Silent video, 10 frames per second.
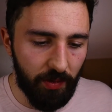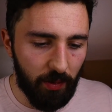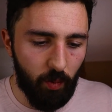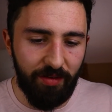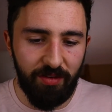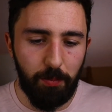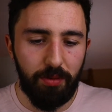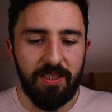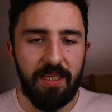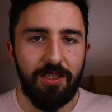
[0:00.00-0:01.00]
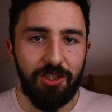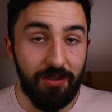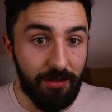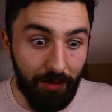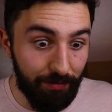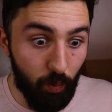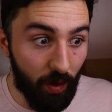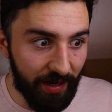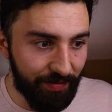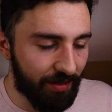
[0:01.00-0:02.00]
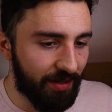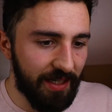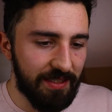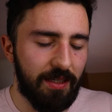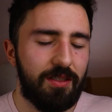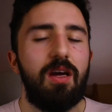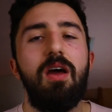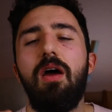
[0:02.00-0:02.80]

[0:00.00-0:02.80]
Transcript: like whatever percentages of whatever is in it.